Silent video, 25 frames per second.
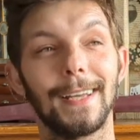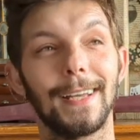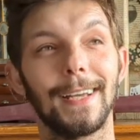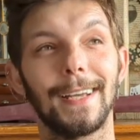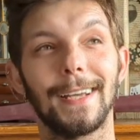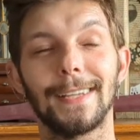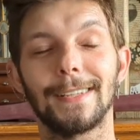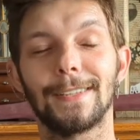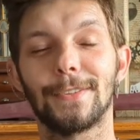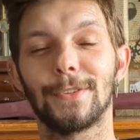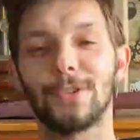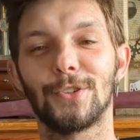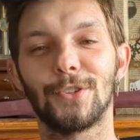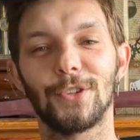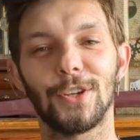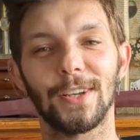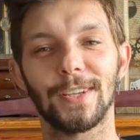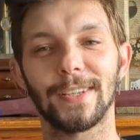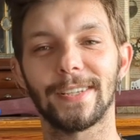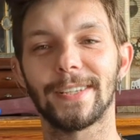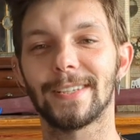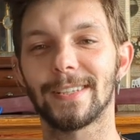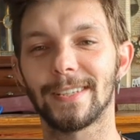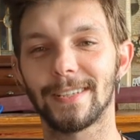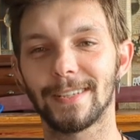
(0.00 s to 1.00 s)
it's
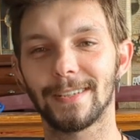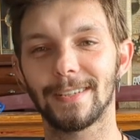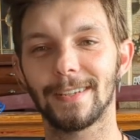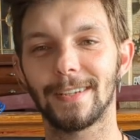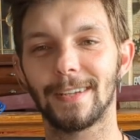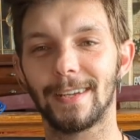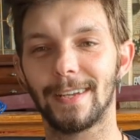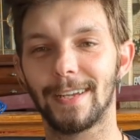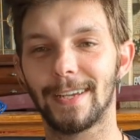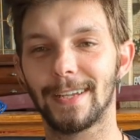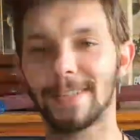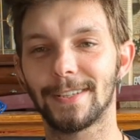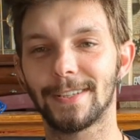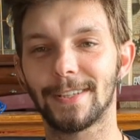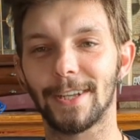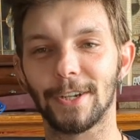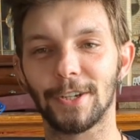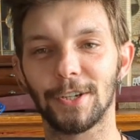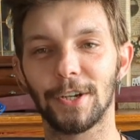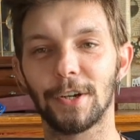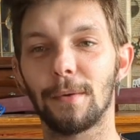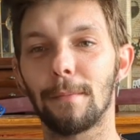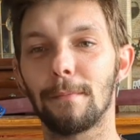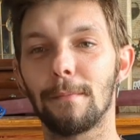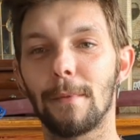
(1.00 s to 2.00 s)
just it's
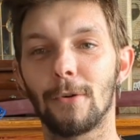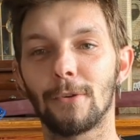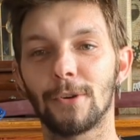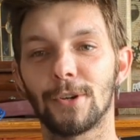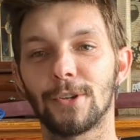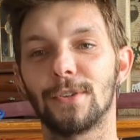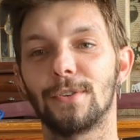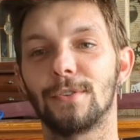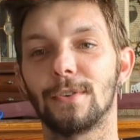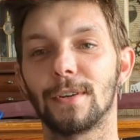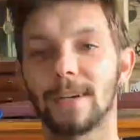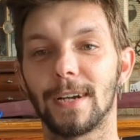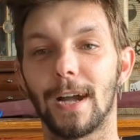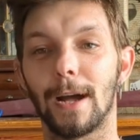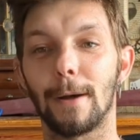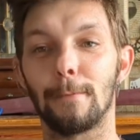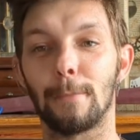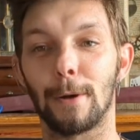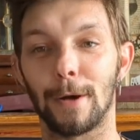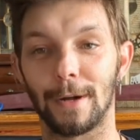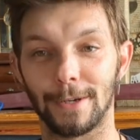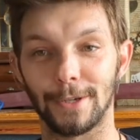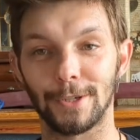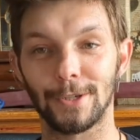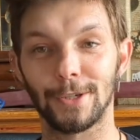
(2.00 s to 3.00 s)
such an emotional gut
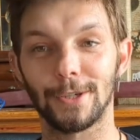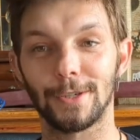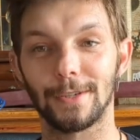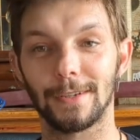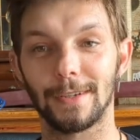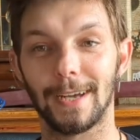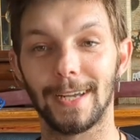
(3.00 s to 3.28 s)
punch,